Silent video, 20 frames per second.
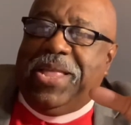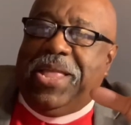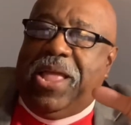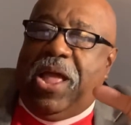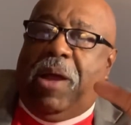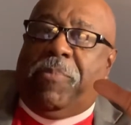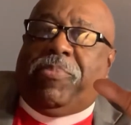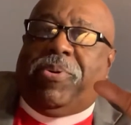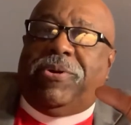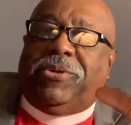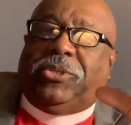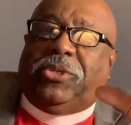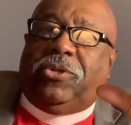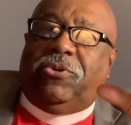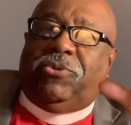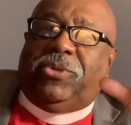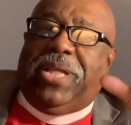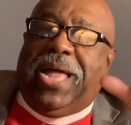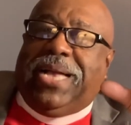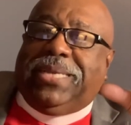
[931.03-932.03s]
A person
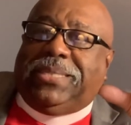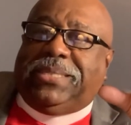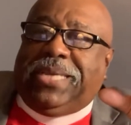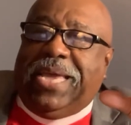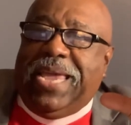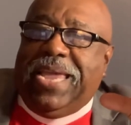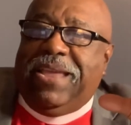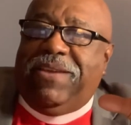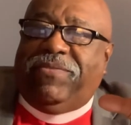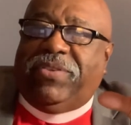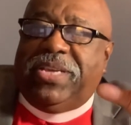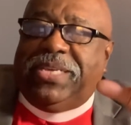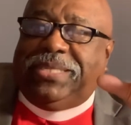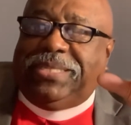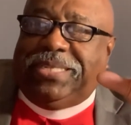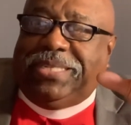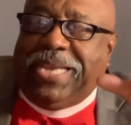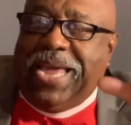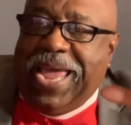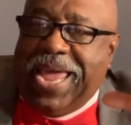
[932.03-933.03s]
who's not saved is
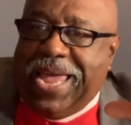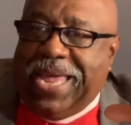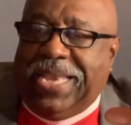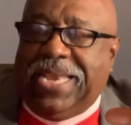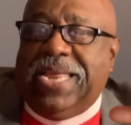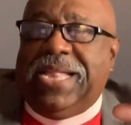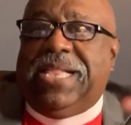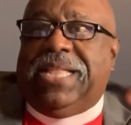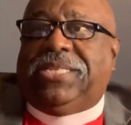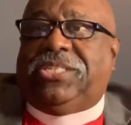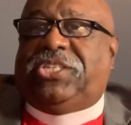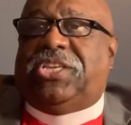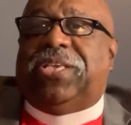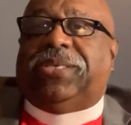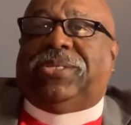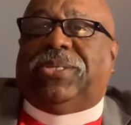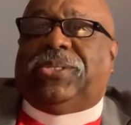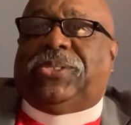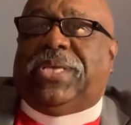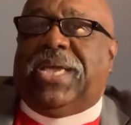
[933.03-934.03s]
dead.
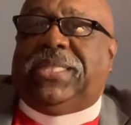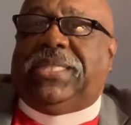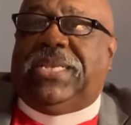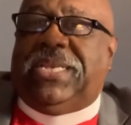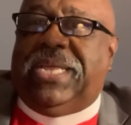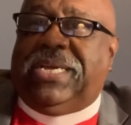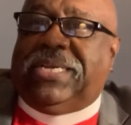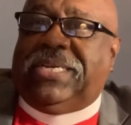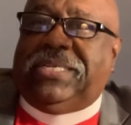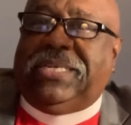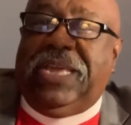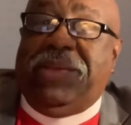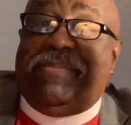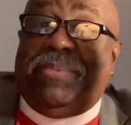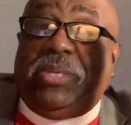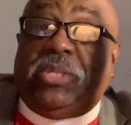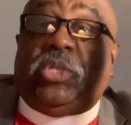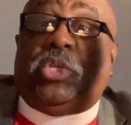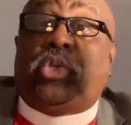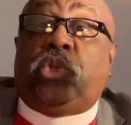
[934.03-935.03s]
Jesus said to
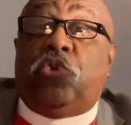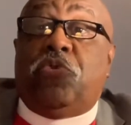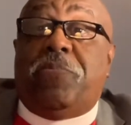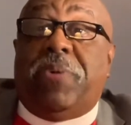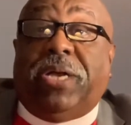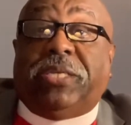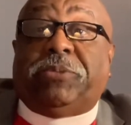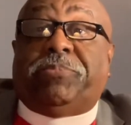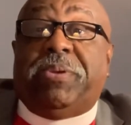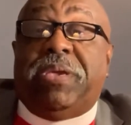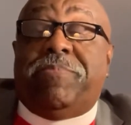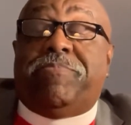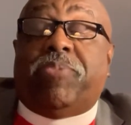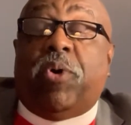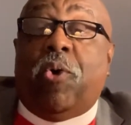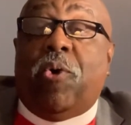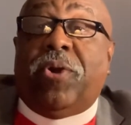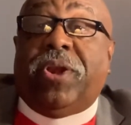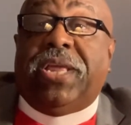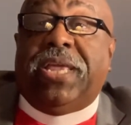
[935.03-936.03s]
Nicodemus, you must be
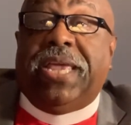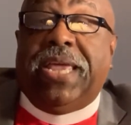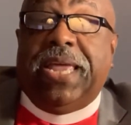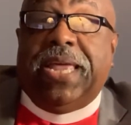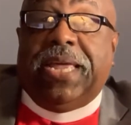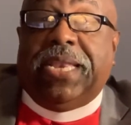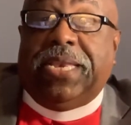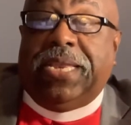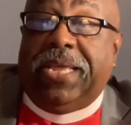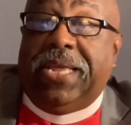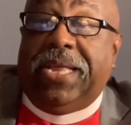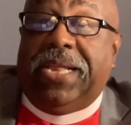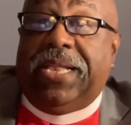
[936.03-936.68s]
born again.